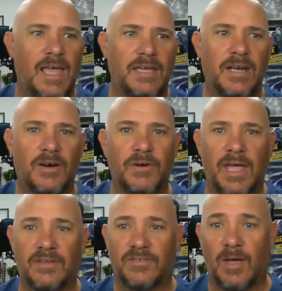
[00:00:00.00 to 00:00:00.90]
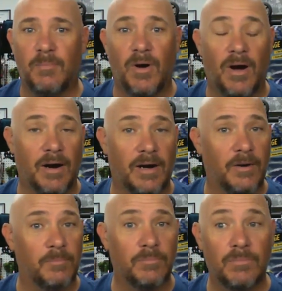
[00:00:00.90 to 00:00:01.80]
and some
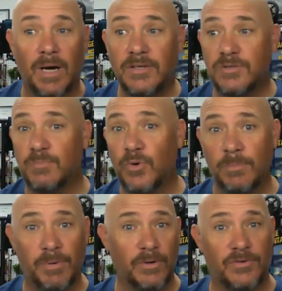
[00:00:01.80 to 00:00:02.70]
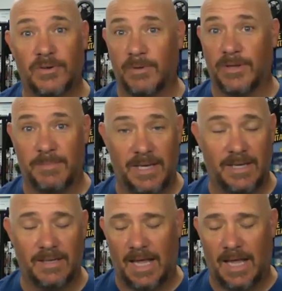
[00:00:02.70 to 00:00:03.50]
are much more personable than me.